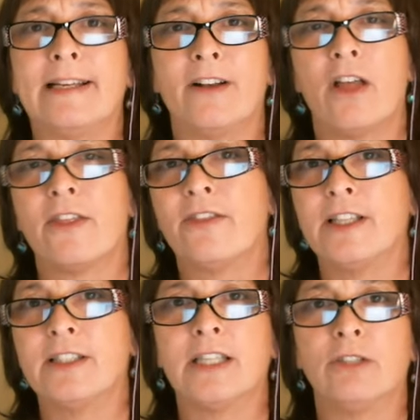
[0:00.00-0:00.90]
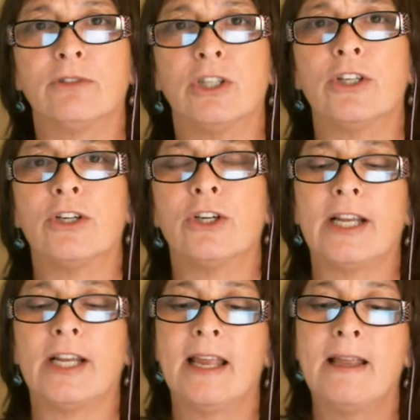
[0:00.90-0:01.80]
and all the things that you
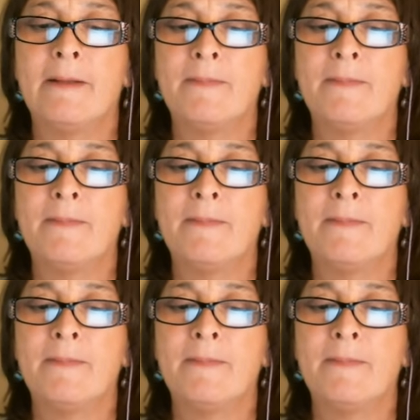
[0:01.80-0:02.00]
learn.